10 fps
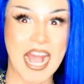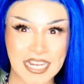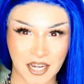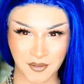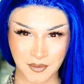
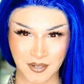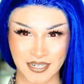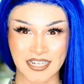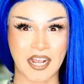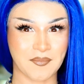Hi
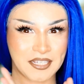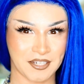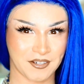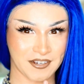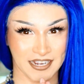everyone, I'm
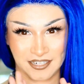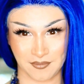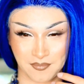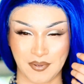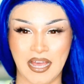here and
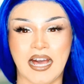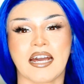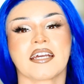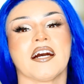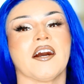I'm
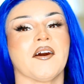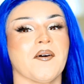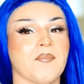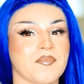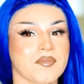back.
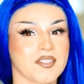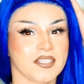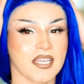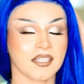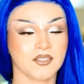
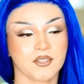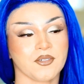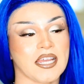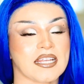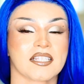Decided to
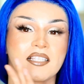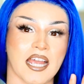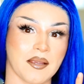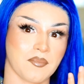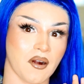do a
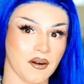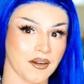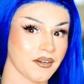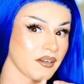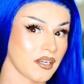side
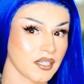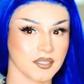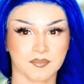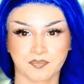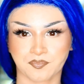part
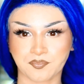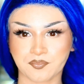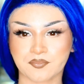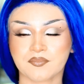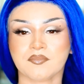
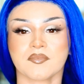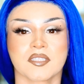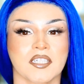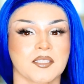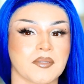
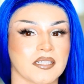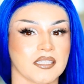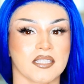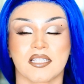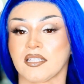because
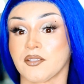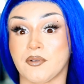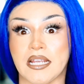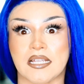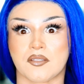this little
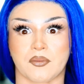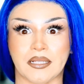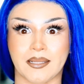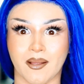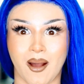wig is
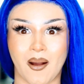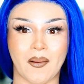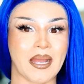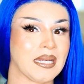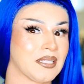really
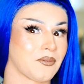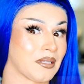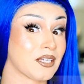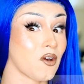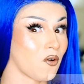long and it's
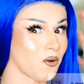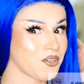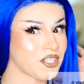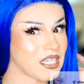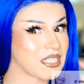really
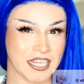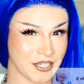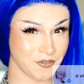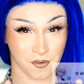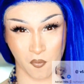gorgeous.
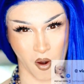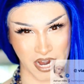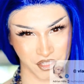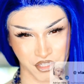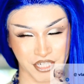Thank you for
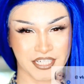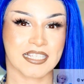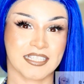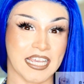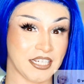watching.
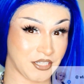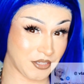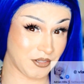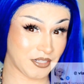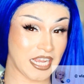Stay
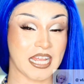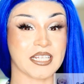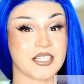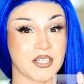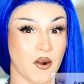tuned
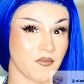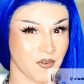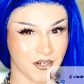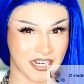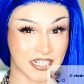and don't
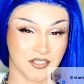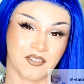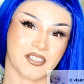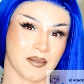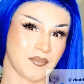forget
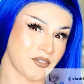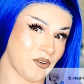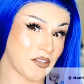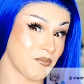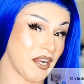to
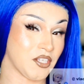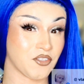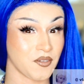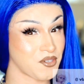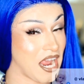subscribe to my
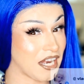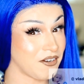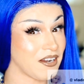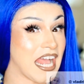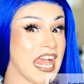YouTube
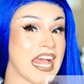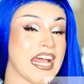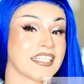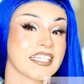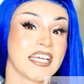channel
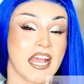and